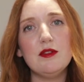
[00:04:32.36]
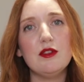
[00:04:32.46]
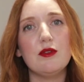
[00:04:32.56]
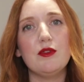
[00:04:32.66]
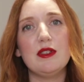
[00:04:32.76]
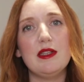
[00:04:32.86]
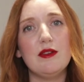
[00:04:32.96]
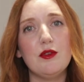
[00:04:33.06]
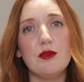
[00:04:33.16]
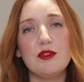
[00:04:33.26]
So obviously
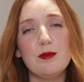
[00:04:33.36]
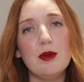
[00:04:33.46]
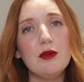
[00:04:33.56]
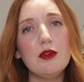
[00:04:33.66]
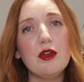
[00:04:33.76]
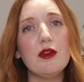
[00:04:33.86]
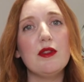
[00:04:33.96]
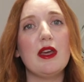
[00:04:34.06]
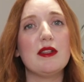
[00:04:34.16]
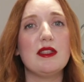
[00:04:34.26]
if you're a smoker,
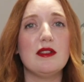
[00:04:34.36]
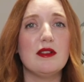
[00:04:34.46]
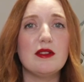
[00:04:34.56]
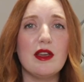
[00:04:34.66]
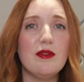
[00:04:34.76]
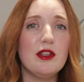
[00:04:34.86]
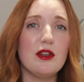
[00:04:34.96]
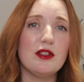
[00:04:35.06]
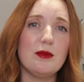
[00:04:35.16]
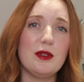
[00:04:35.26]
that's definitely
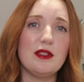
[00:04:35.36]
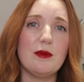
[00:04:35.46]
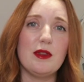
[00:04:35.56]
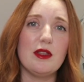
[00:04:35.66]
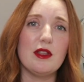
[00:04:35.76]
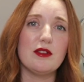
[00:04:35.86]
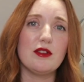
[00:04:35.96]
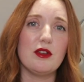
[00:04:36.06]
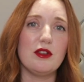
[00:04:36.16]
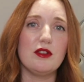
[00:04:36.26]
going to be something that's
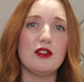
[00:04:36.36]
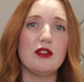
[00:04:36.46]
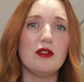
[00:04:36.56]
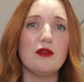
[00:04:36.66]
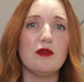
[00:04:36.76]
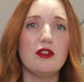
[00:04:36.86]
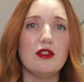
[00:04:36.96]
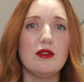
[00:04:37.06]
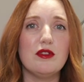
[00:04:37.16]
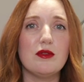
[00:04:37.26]
going to
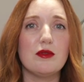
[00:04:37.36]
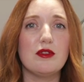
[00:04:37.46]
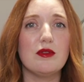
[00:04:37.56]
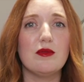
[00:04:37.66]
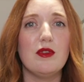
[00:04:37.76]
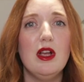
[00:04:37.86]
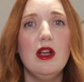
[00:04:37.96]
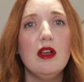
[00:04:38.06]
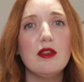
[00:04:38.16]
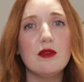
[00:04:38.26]
reduce sort of
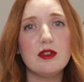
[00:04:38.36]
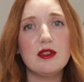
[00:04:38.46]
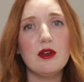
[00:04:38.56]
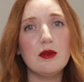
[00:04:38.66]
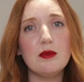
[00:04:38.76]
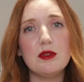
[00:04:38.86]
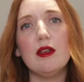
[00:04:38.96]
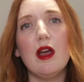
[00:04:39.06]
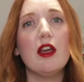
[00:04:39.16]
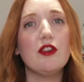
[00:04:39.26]
the results.
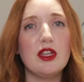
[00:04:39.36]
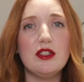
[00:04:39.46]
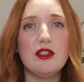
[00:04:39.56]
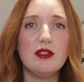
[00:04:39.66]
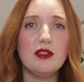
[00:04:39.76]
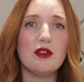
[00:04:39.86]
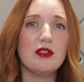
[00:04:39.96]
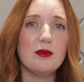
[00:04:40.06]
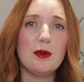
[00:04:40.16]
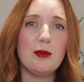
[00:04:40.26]
Hydration is going
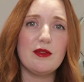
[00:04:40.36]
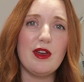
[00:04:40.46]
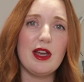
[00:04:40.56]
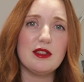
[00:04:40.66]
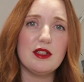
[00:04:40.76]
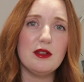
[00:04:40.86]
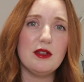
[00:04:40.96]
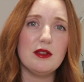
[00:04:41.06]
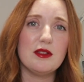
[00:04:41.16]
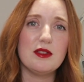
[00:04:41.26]
to be a big factor
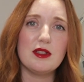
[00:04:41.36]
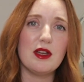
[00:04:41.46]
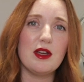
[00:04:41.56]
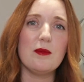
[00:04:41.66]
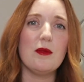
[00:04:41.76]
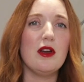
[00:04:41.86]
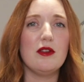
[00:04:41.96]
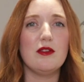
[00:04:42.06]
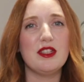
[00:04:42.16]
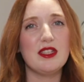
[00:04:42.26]
because
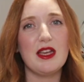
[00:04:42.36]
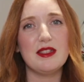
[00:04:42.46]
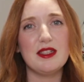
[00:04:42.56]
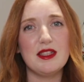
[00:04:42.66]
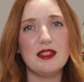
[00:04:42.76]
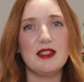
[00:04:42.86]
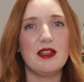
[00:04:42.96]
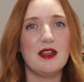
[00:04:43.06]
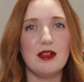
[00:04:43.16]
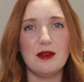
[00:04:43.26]
hyaluronic acid,
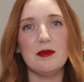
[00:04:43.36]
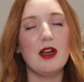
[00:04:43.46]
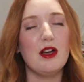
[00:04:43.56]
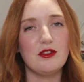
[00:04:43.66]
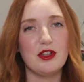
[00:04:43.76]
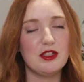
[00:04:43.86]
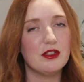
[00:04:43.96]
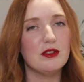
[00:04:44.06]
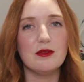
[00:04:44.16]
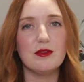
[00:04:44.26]

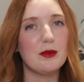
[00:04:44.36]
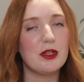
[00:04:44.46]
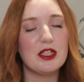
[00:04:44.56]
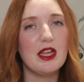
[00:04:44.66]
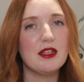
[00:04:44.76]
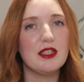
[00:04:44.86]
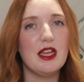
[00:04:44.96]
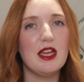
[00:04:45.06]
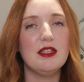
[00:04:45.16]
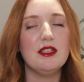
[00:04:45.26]
hydration, very much hand in
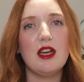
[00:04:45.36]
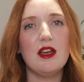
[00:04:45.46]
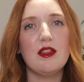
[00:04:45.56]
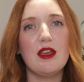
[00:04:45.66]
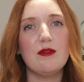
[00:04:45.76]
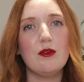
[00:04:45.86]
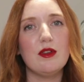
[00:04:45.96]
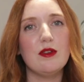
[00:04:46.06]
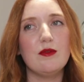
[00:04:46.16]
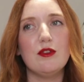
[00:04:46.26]
hand. Therefore,
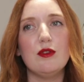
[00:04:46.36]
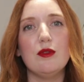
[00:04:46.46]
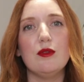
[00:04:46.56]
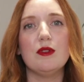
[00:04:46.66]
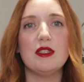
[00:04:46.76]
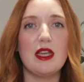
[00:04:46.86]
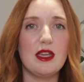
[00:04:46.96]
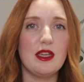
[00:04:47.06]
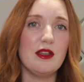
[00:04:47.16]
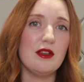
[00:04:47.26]
if you
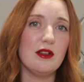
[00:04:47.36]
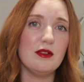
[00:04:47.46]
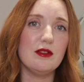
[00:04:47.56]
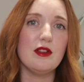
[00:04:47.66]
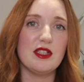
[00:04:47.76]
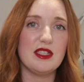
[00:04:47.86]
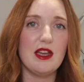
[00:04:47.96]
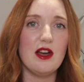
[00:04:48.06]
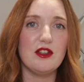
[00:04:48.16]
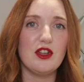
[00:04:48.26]
stay nicely
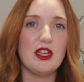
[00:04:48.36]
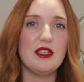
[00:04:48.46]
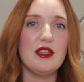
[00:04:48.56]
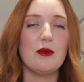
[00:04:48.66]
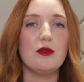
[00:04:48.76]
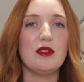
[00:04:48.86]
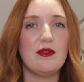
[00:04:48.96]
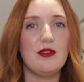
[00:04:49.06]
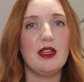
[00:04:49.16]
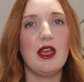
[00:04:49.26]
hydrated, that will
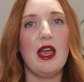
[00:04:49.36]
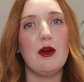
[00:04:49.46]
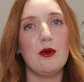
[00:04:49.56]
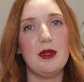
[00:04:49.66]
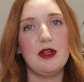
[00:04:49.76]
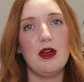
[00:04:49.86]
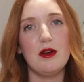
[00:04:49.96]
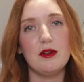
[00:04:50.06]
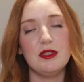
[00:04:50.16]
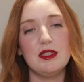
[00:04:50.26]
definitely help
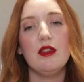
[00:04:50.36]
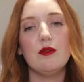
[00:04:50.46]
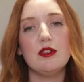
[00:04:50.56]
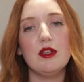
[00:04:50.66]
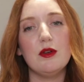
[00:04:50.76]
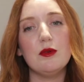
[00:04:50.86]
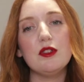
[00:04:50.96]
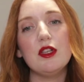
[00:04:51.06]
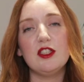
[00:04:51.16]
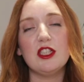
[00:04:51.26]
enhance the
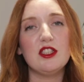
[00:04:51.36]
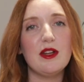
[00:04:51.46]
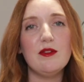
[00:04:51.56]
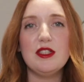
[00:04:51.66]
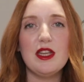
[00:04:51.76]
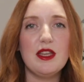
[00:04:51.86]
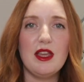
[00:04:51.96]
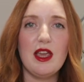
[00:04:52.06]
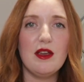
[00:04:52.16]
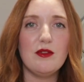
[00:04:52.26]
results. Just generally taking
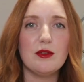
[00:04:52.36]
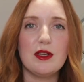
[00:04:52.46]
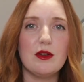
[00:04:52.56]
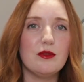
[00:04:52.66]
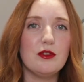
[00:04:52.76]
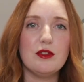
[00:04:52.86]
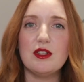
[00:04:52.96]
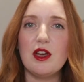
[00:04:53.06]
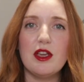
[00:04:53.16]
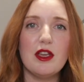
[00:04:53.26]
care of yourself, good
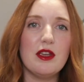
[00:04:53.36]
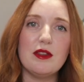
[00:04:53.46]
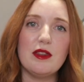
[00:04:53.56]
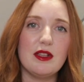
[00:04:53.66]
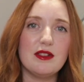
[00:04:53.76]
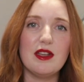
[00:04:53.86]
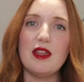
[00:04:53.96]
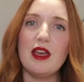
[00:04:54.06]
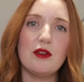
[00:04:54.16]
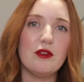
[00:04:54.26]
diet, things like
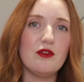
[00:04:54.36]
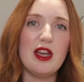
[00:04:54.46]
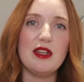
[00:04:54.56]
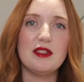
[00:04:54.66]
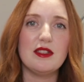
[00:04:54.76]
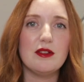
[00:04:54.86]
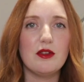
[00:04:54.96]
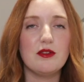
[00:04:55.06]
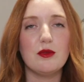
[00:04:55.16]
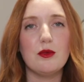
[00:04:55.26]
that, good rest.
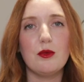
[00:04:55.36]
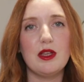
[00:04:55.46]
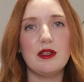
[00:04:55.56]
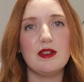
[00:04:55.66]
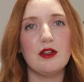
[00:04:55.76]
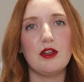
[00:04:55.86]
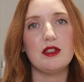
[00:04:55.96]
Those are all things that are going